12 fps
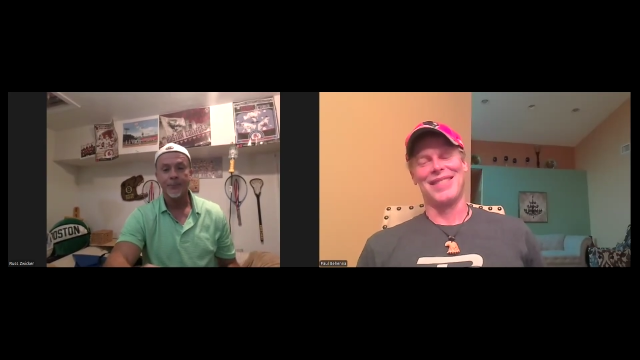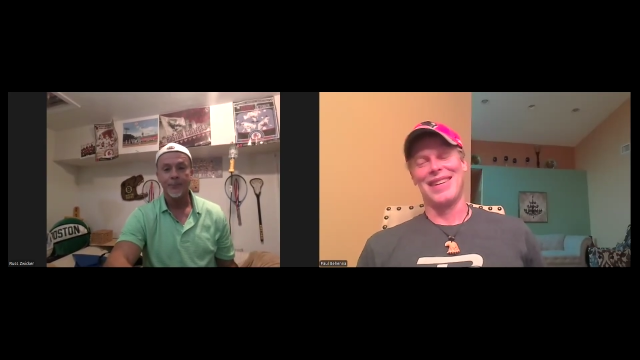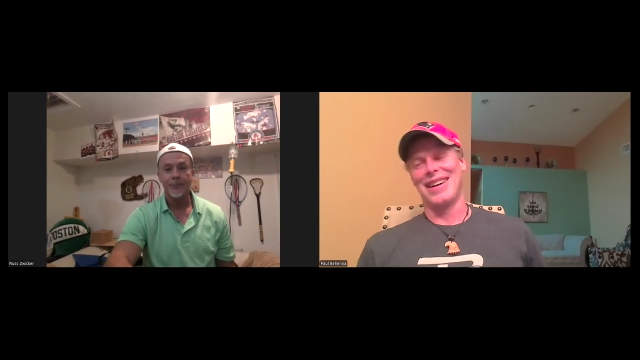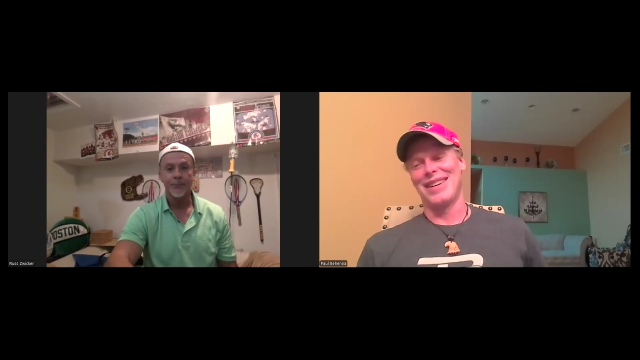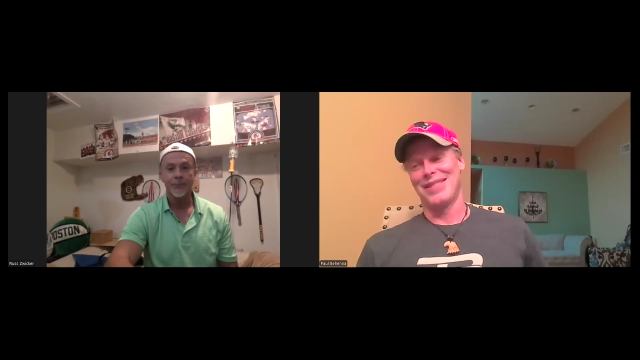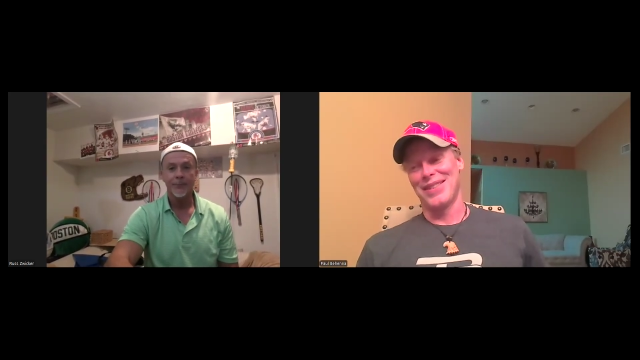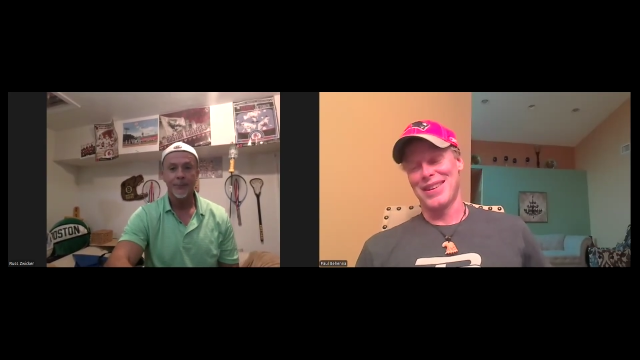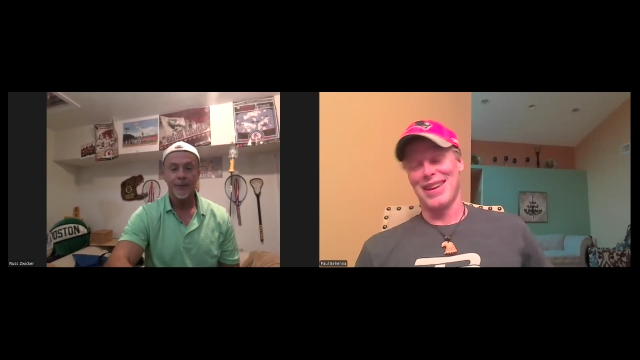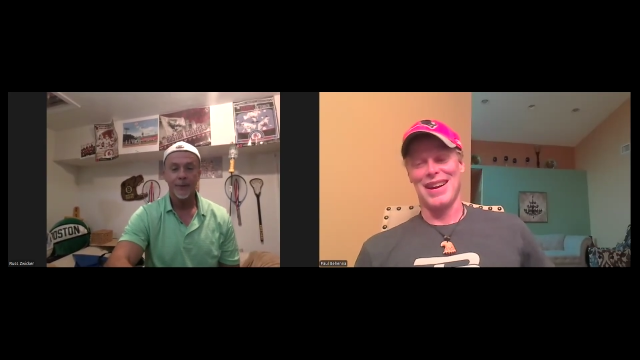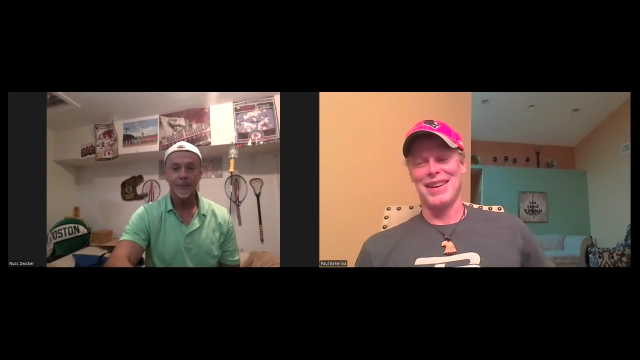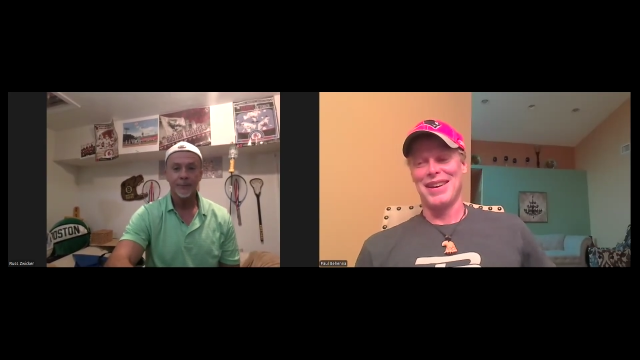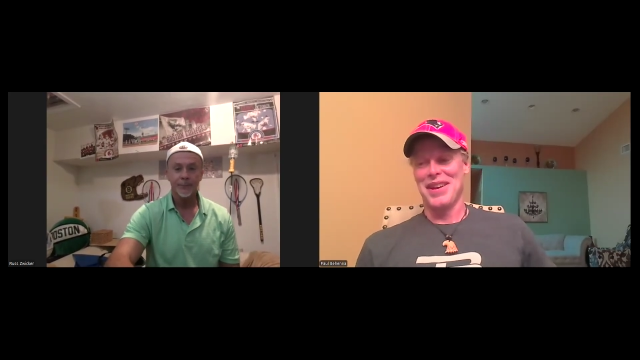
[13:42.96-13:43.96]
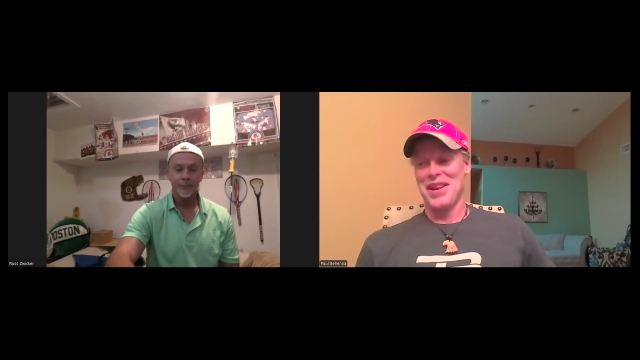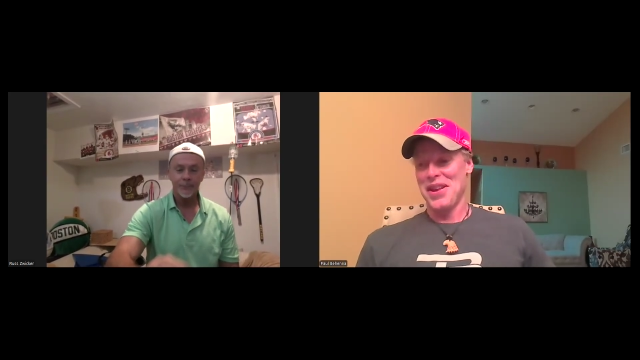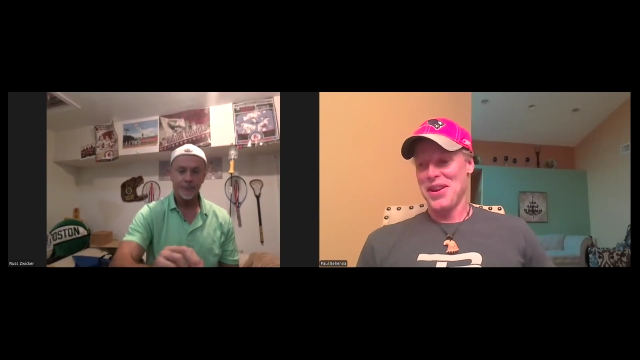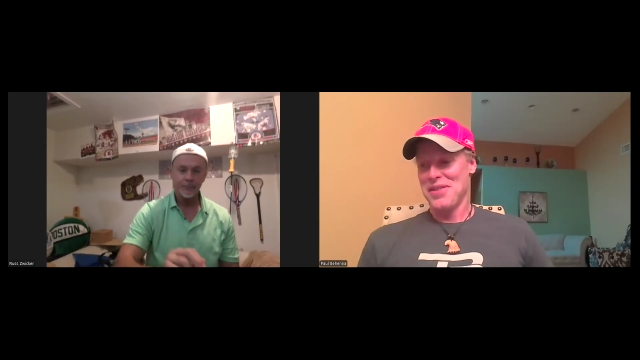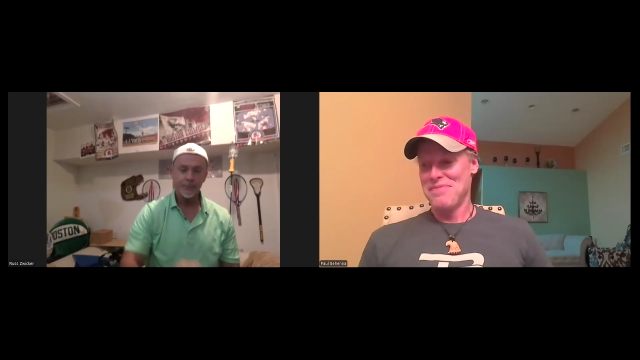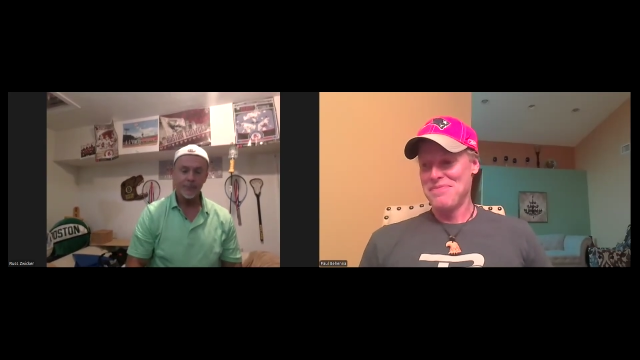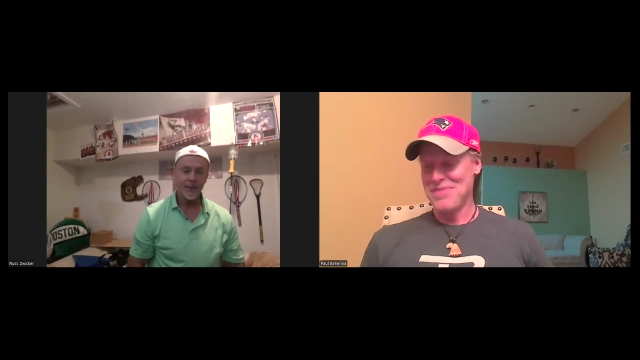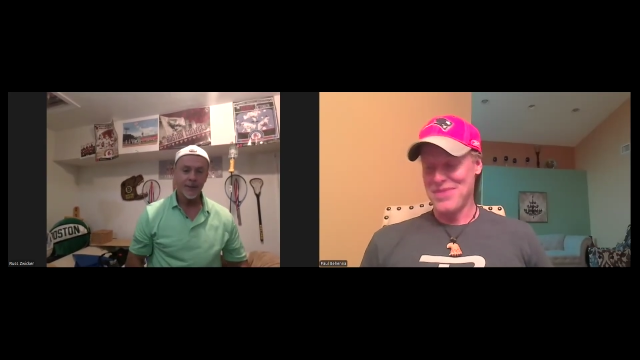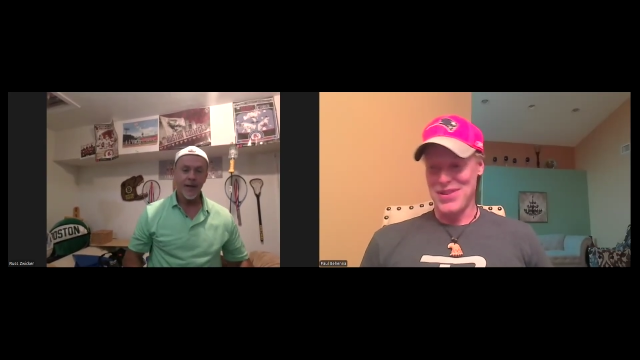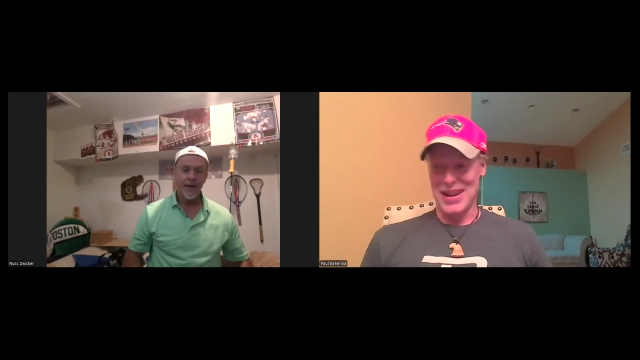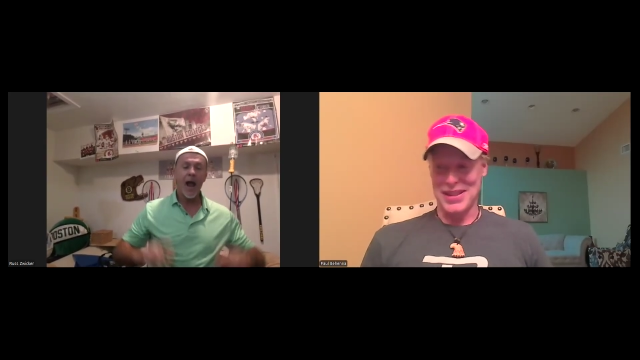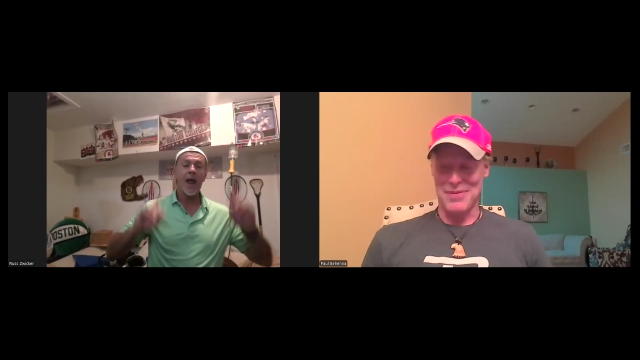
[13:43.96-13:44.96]
Wow. Okay.
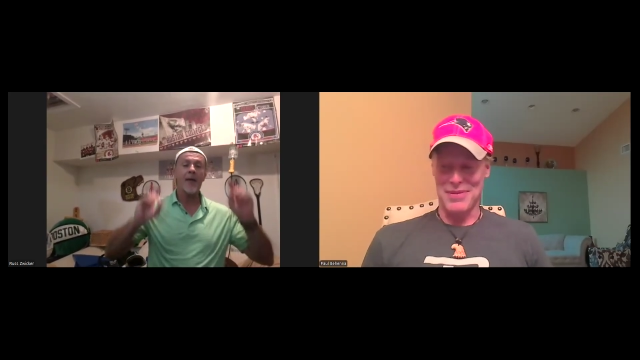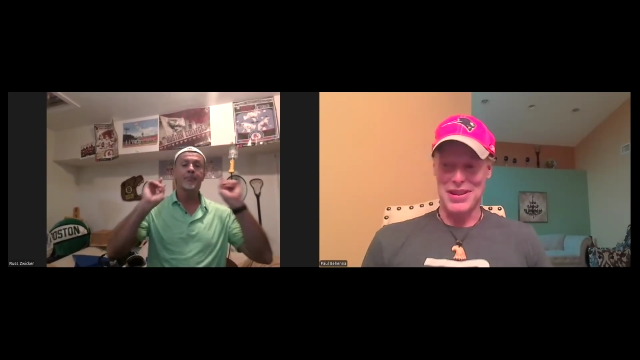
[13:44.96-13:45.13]
You got them.